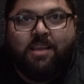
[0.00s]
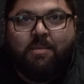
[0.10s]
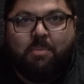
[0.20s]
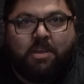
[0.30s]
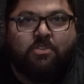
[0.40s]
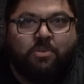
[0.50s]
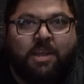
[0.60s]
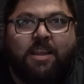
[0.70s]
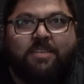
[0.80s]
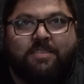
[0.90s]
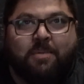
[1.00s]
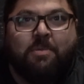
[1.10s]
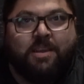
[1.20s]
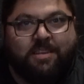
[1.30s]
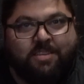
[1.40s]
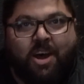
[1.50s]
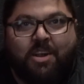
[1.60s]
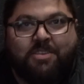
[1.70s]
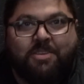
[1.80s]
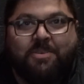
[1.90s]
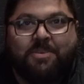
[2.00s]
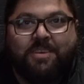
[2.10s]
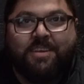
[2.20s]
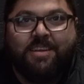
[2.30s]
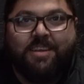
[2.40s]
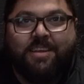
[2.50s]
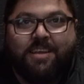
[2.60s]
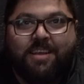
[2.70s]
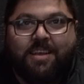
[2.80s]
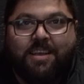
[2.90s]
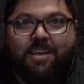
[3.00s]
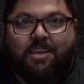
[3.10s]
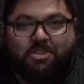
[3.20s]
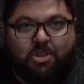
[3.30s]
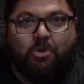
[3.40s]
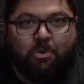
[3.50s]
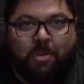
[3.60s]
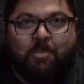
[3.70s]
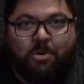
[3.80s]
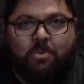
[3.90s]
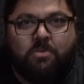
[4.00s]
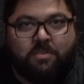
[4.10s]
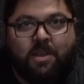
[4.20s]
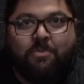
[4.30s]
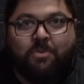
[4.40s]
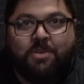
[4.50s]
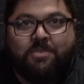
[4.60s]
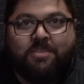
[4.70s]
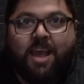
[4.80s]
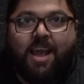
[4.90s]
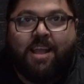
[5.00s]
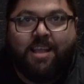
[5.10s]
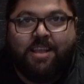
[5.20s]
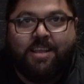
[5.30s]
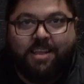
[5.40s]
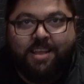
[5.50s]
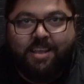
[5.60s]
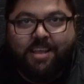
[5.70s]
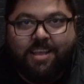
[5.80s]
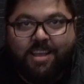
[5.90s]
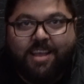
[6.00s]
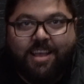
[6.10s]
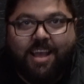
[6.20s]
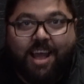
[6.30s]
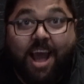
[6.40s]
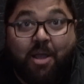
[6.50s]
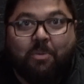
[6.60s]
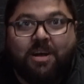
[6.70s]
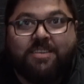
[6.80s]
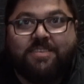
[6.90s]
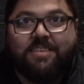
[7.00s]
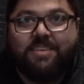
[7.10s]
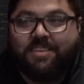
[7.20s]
because you needed somebody to talk to? Do you remember who was there for you, Zack? I was.